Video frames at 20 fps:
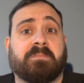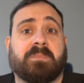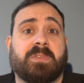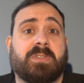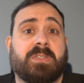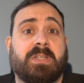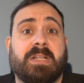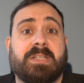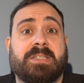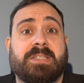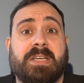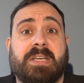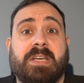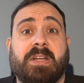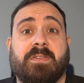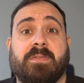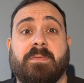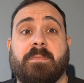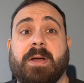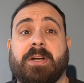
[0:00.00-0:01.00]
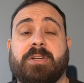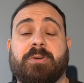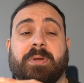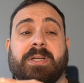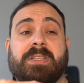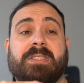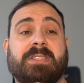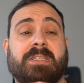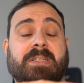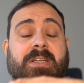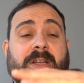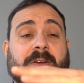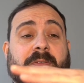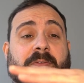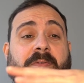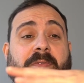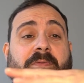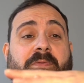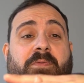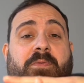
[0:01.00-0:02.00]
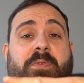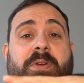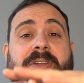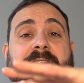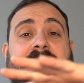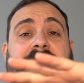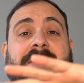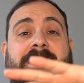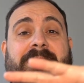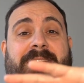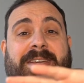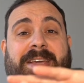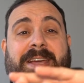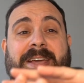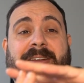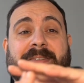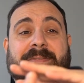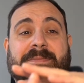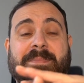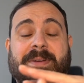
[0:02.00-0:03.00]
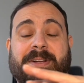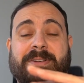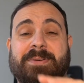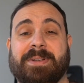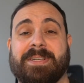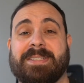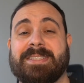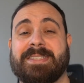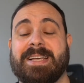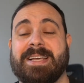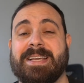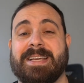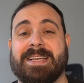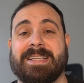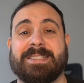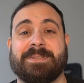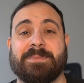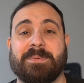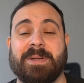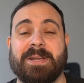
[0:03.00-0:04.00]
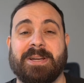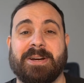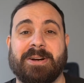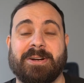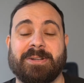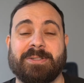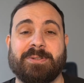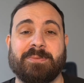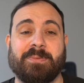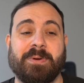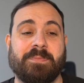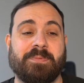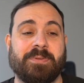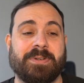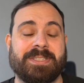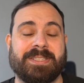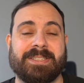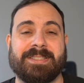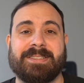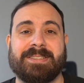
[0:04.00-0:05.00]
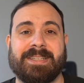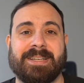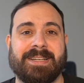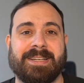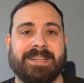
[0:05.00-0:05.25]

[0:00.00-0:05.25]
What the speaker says: let's say kind of matrix, kind of a 3D kind of matrix. It's really hard to represent.